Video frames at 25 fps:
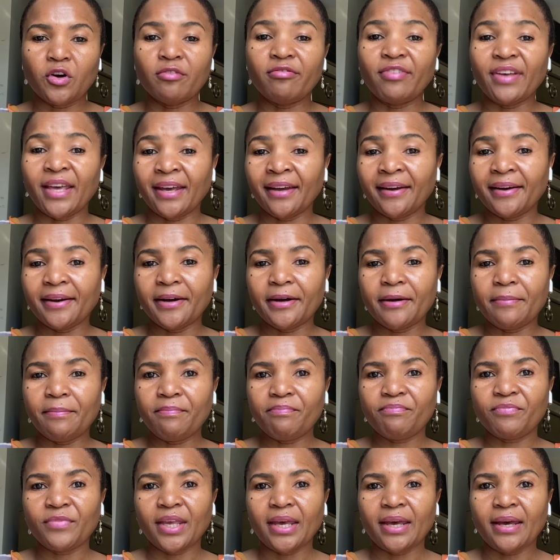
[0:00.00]
income
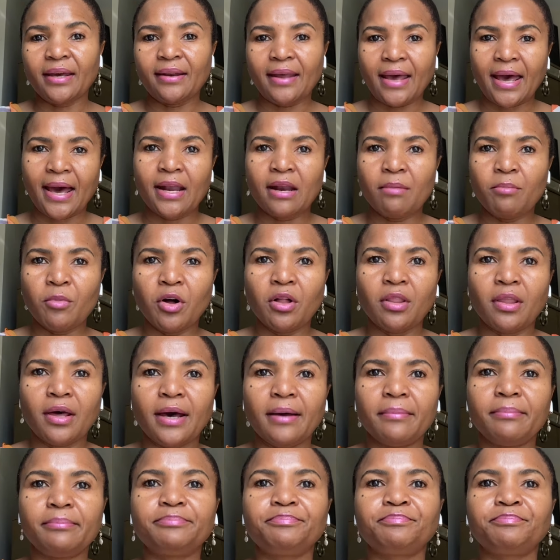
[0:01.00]
and add them all up.